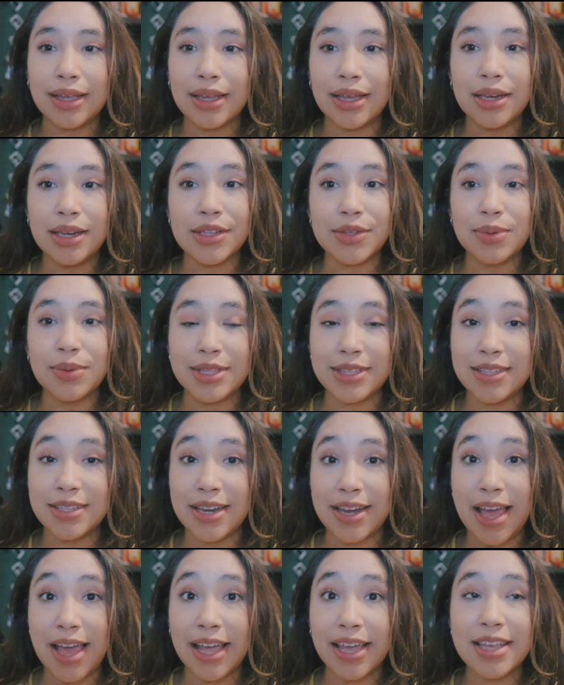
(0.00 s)
It is Wednesday
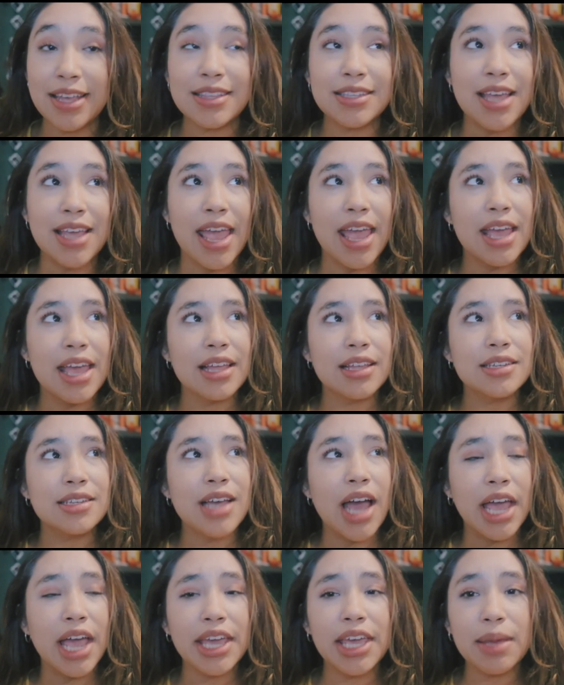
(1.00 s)
night, and
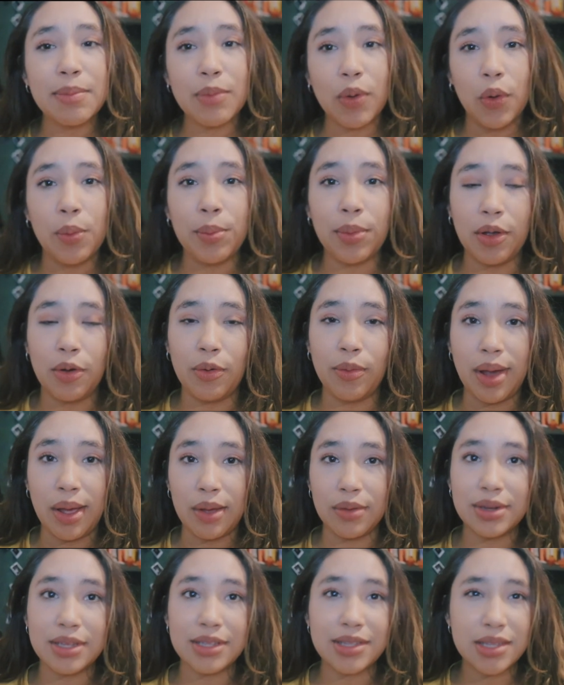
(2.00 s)
I came home
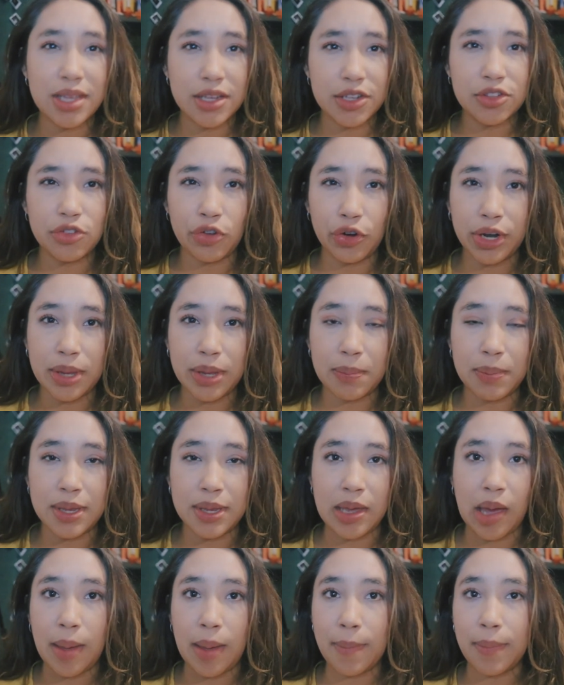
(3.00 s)
around 6:30
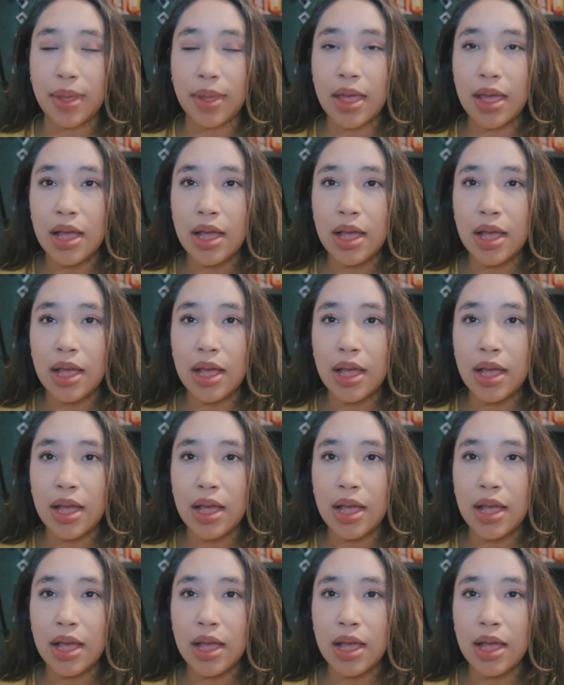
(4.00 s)
p.m.